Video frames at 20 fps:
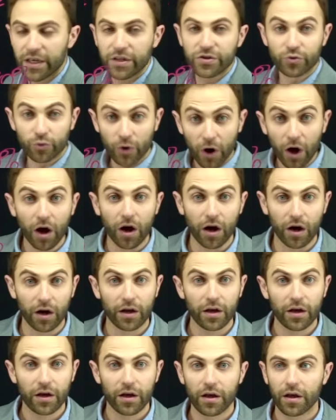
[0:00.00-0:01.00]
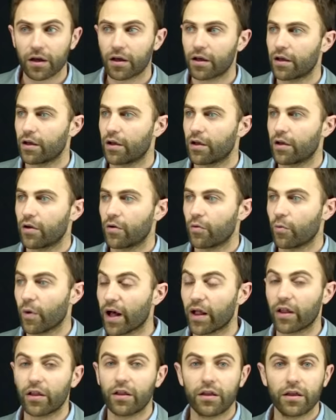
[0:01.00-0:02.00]
is wrong.
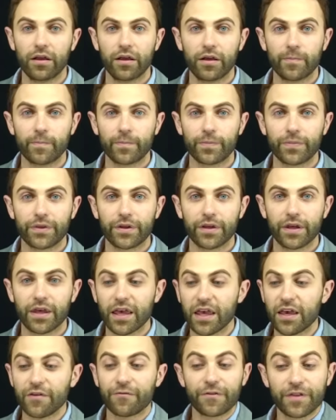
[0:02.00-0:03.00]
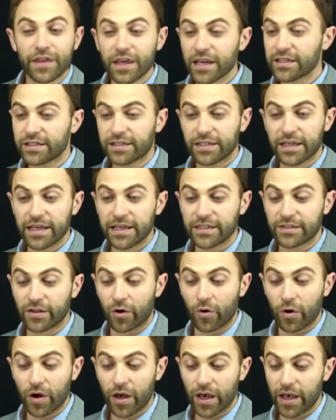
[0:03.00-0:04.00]
Well, if this is
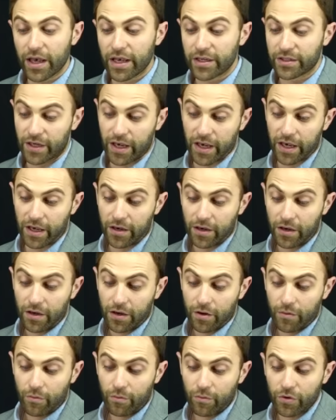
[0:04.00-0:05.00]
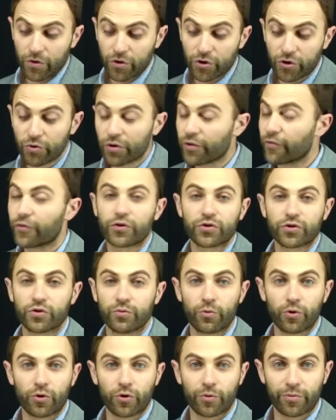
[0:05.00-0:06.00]
a, is a universal
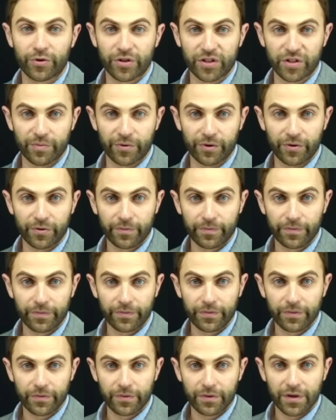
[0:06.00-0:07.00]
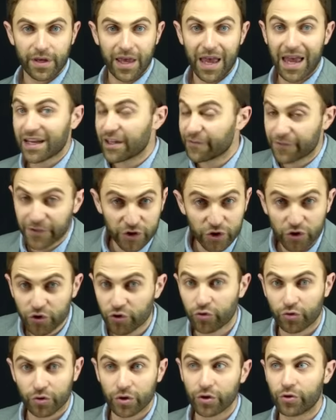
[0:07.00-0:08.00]
moral principle, and if it's
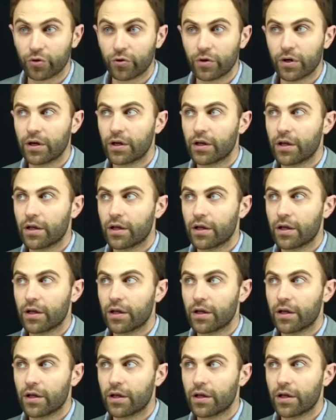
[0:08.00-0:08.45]
true